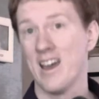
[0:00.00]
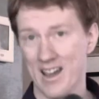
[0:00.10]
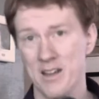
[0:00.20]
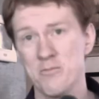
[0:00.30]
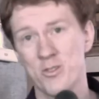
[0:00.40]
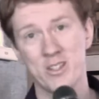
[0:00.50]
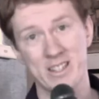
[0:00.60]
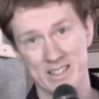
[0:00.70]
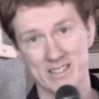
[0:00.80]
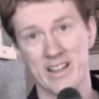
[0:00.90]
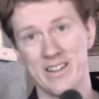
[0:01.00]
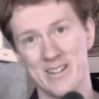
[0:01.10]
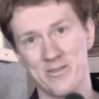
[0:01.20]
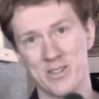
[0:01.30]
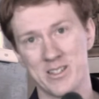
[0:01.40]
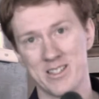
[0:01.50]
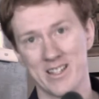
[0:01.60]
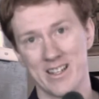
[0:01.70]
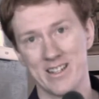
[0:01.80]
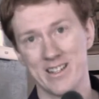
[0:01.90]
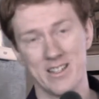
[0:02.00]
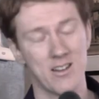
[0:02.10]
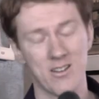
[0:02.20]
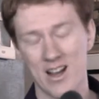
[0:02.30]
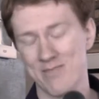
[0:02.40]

I'm really excited for tonight. You know,